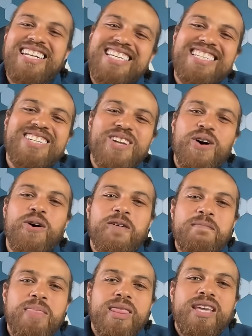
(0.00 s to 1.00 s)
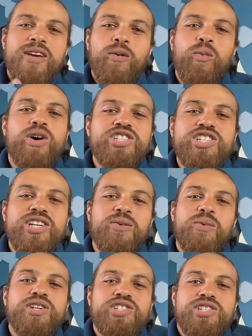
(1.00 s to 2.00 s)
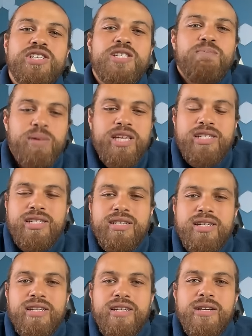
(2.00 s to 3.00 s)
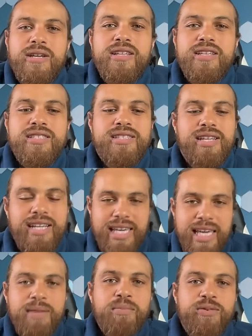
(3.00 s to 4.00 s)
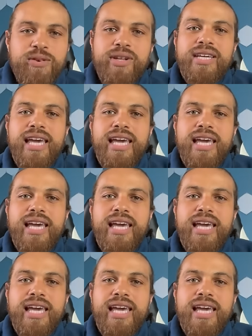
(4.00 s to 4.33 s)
I need to know what's your what's your speech to the Heat before the